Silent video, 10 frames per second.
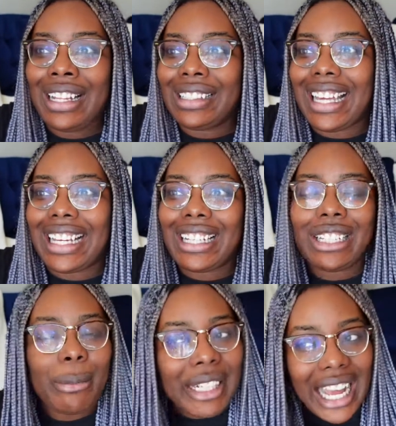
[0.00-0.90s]
like
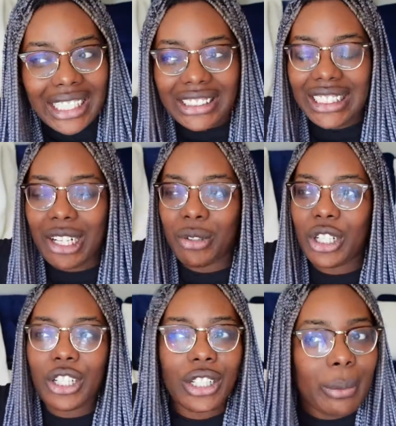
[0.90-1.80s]
could have been hashed out,
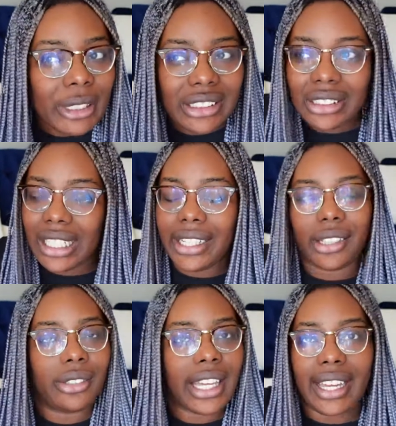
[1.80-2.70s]
could have been like,
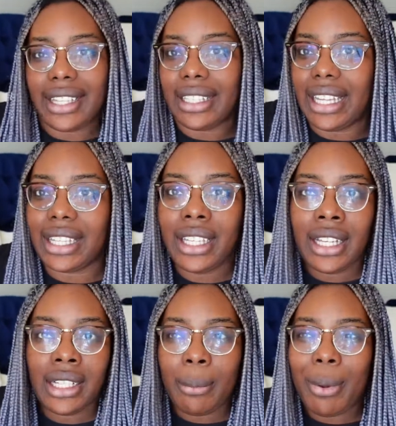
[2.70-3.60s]
okay, like,
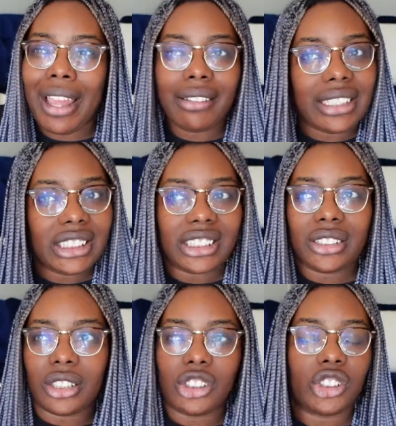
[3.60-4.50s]
but if they're
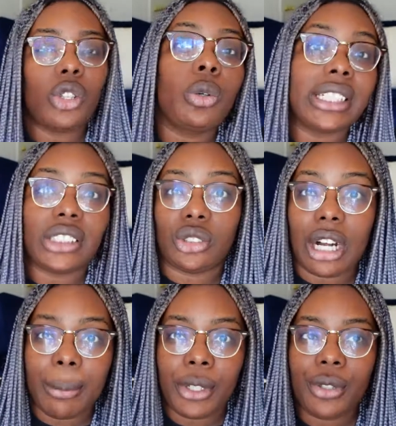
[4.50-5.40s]
just so quick to
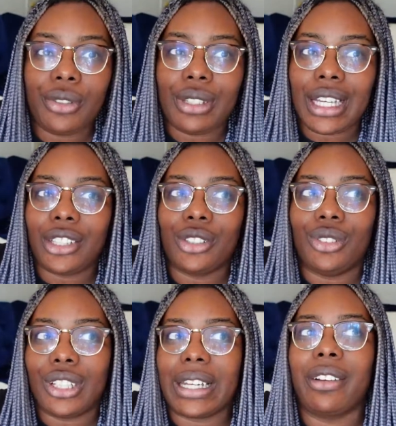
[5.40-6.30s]
drop you,
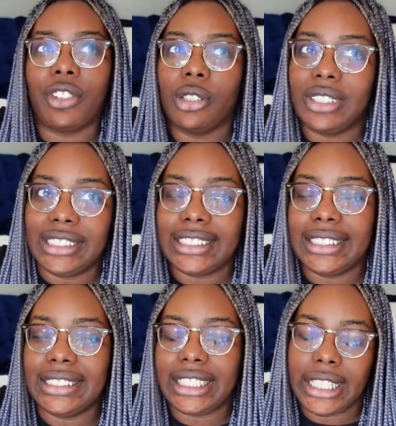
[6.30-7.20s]
they're looking for a
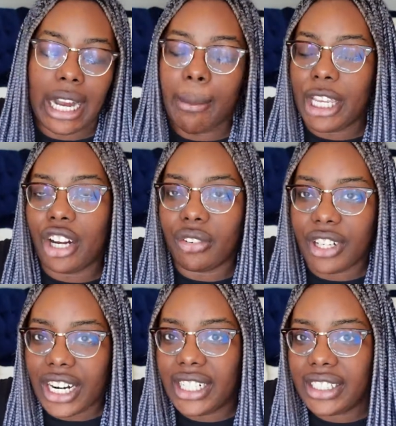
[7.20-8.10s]
reason to not be your
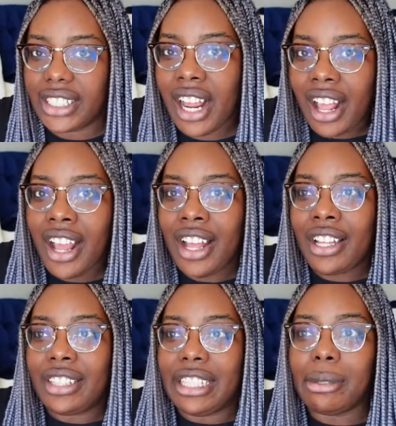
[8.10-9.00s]
friend.
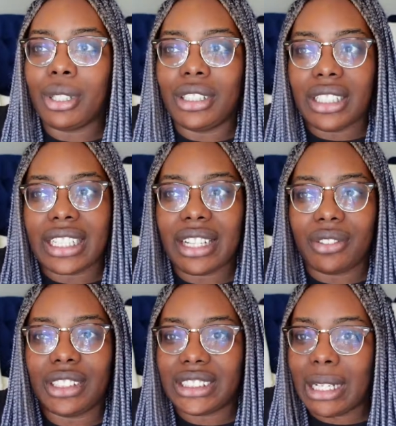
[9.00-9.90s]
They were looking
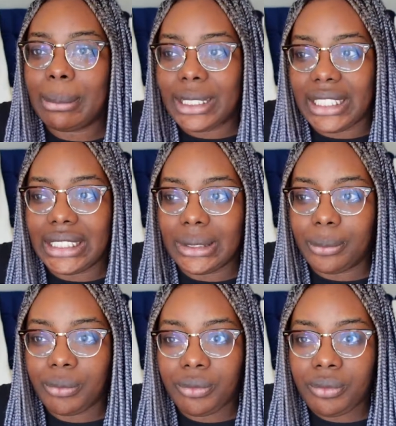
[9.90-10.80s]
for
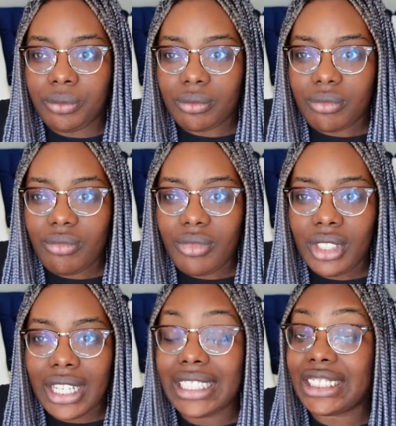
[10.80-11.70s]
something,
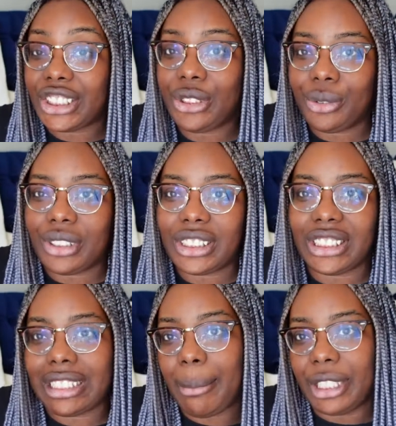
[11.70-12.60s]
an excuse to
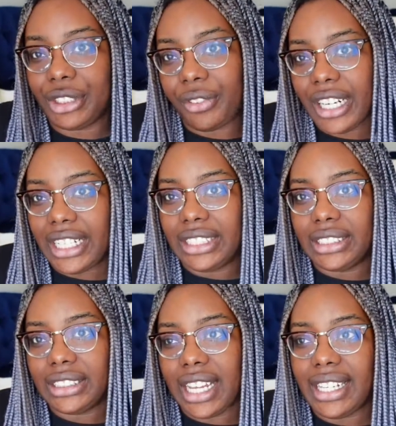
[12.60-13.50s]
just stop being your friend
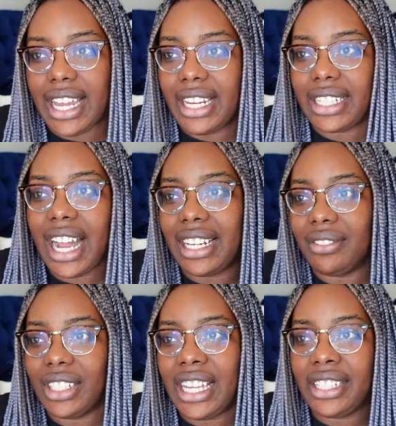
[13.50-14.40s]
and then kind
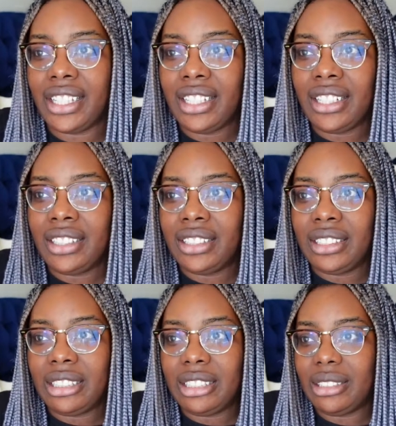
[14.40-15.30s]
of like
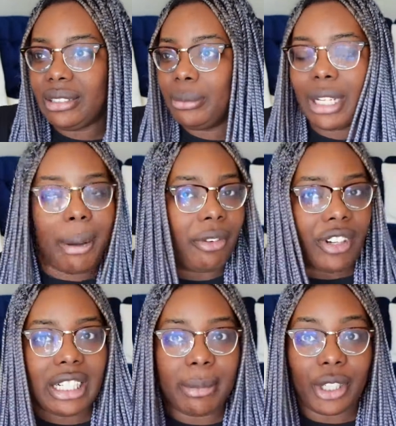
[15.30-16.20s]
become a
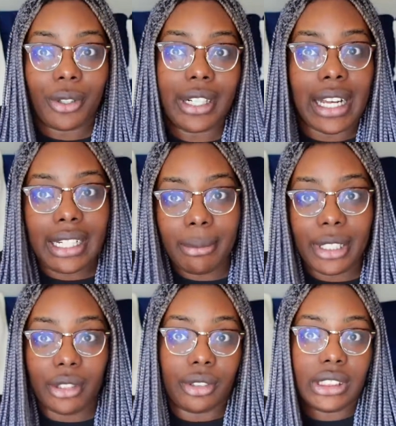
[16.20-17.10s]
frenemy or an
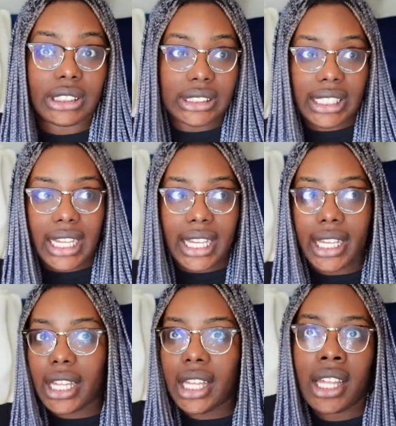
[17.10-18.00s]
enemy or just
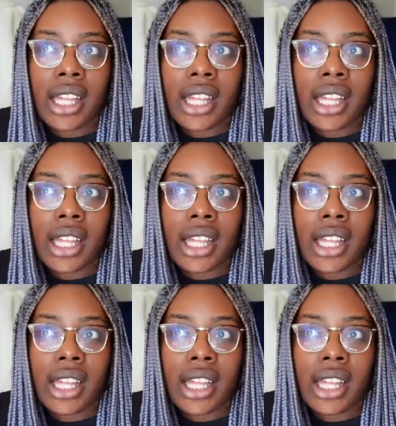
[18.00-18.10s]
like